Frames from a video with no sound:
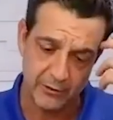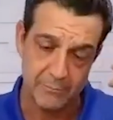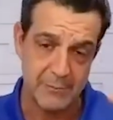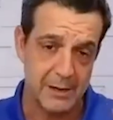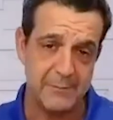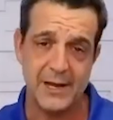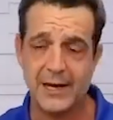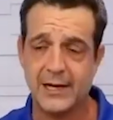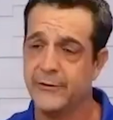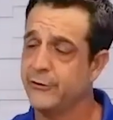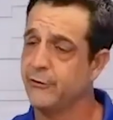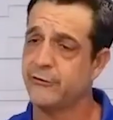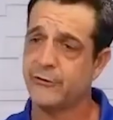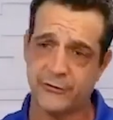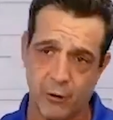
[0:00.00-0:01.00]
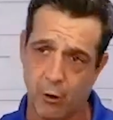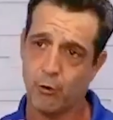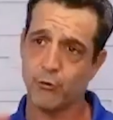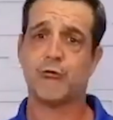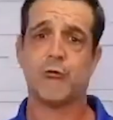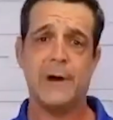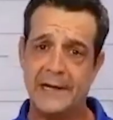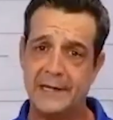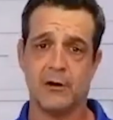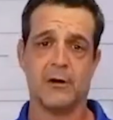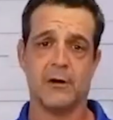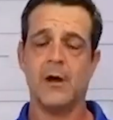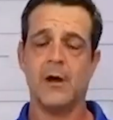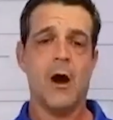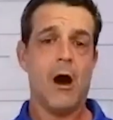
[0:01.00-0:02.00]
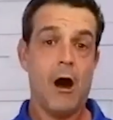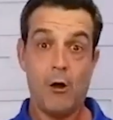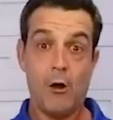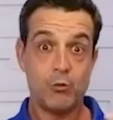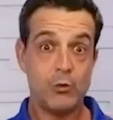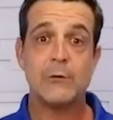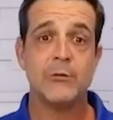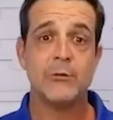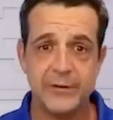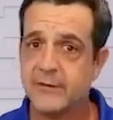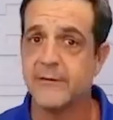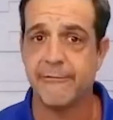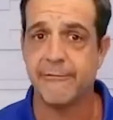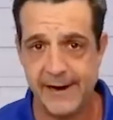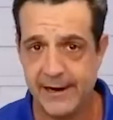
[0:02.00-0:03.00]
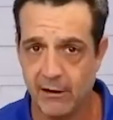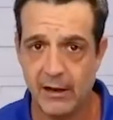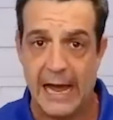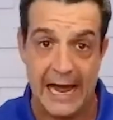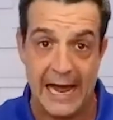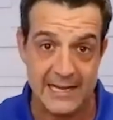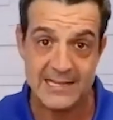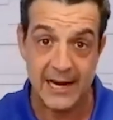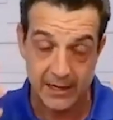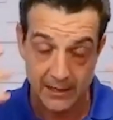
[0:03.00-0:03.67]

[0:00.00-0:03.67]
And maybe I can do just a whole training on our requisite to fail as a,